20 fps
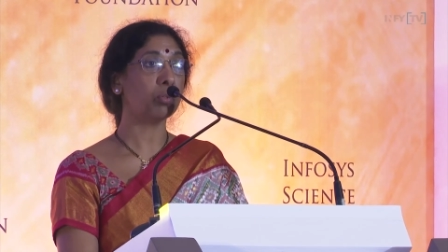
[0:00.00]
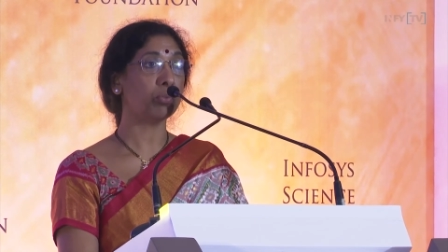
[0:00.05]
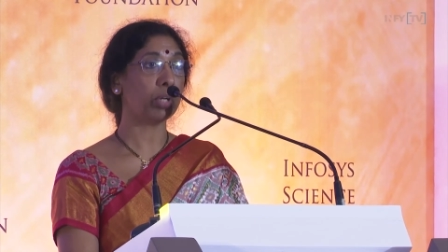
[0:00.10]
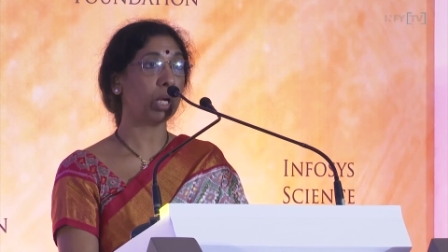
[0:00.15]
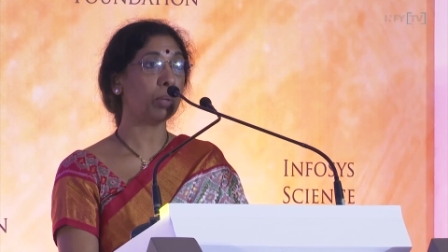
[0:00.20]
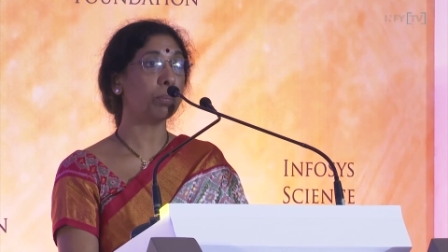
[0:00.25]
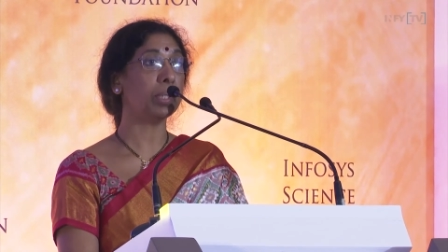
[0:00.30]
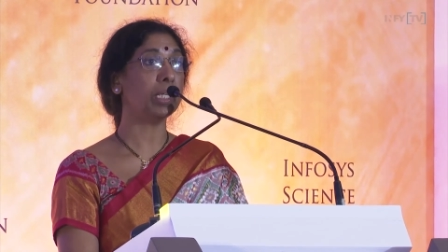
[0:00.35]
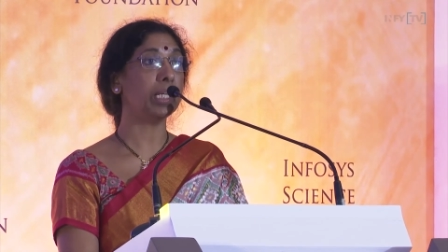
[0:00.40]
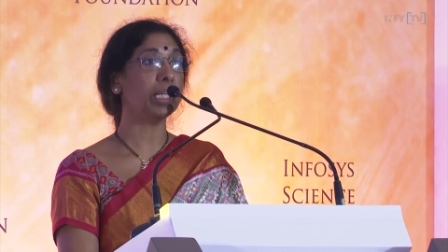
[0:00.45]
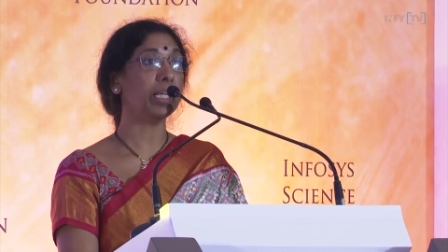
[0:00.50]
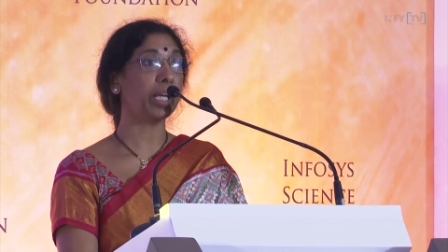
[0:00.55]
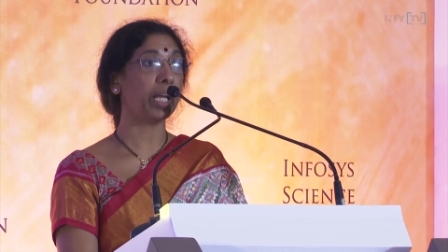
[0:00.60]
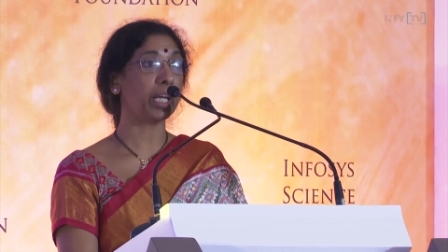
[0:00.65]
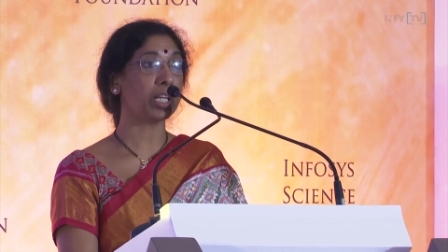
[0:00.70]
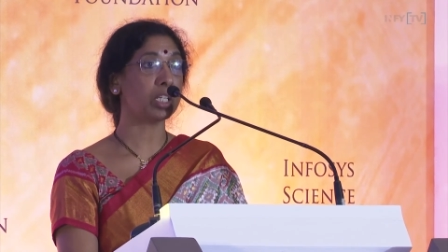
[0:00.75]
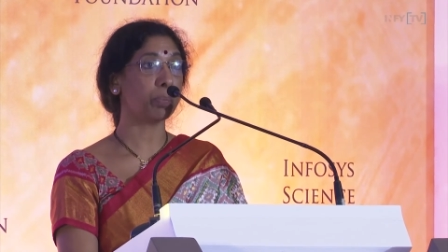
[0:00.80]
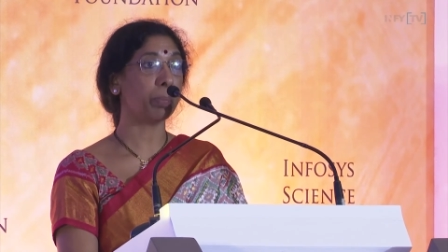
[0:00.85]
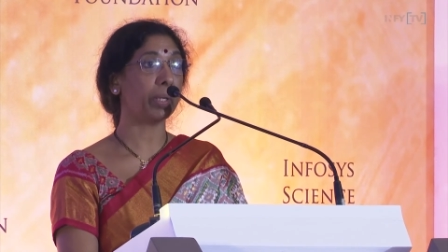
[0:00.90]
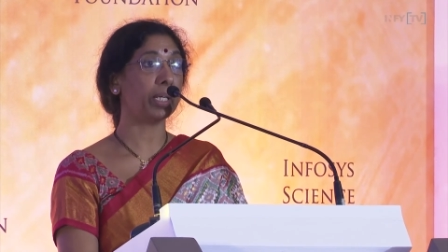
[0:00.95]
family
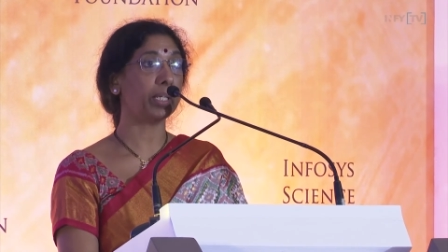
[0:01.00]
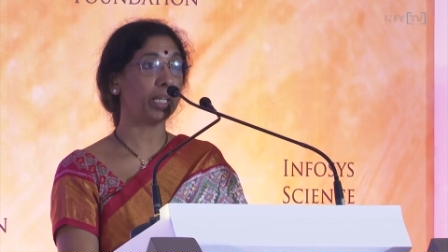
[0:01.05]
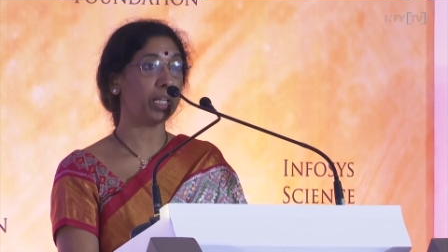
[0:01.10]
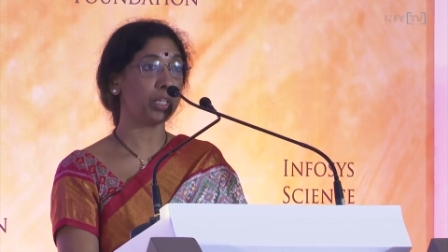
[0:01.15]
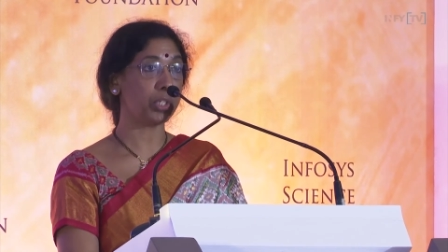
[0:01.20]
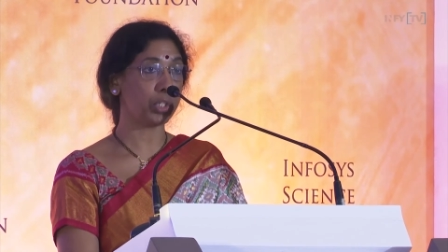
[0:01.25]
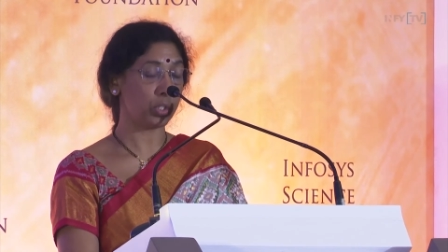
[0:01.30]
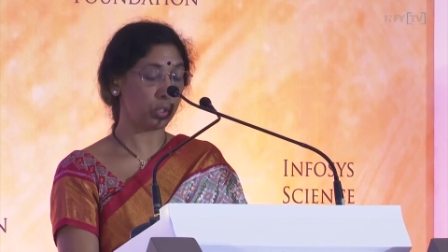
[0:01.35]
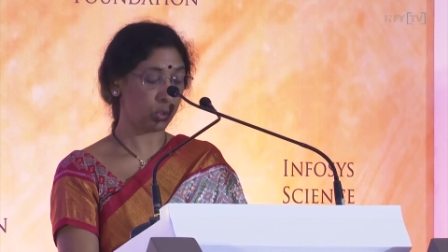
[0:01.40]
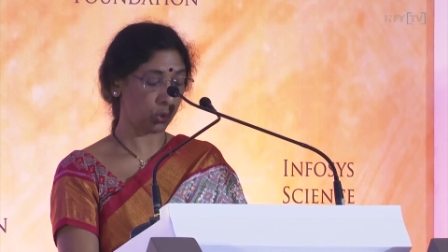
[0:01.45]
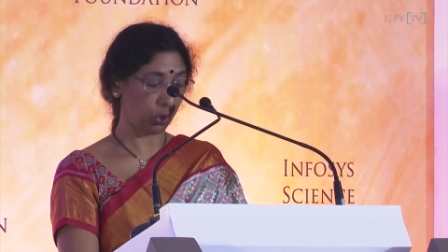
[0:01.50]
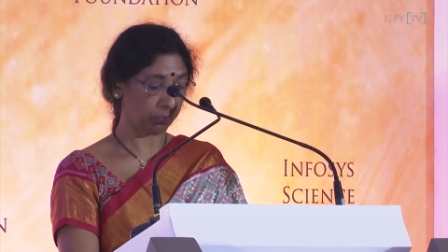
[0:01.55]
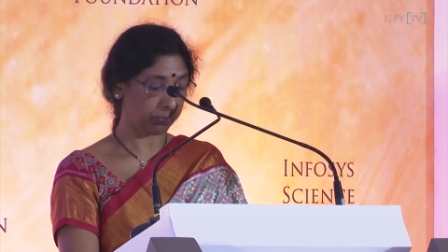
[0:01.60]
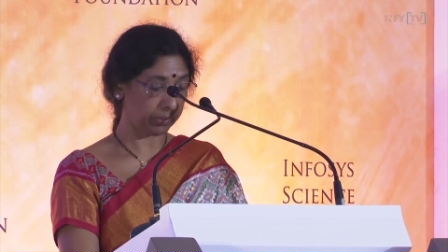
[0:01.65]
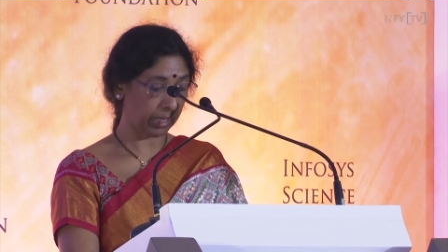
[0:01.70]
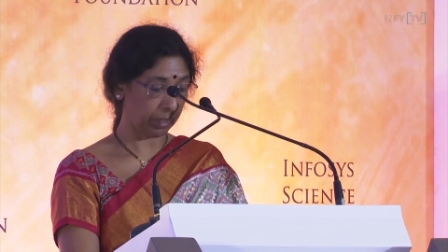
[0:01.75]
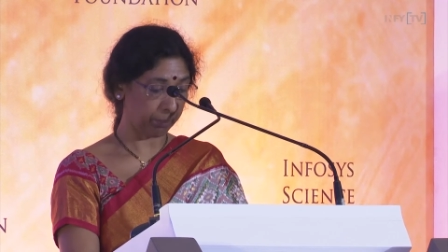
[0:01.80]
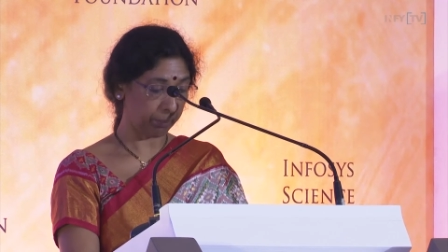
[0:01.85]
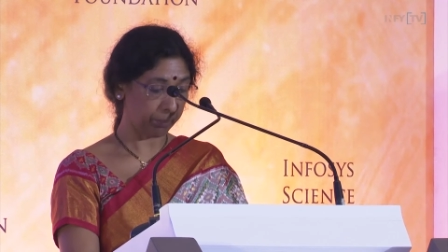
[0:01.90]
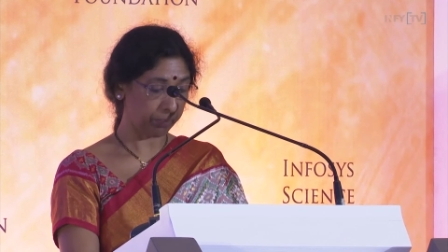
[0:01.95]
expectations of
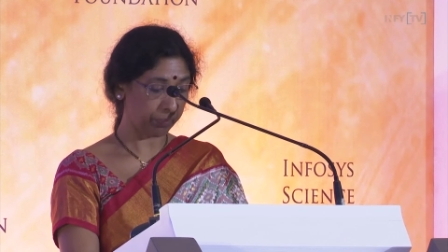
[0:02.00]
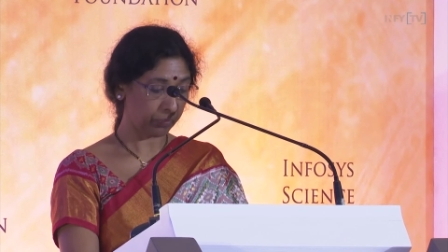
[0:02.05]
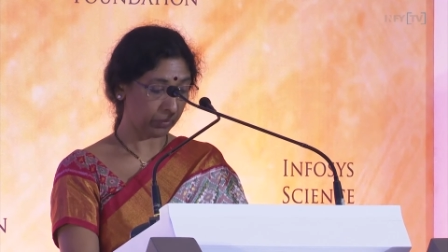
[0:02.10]
them.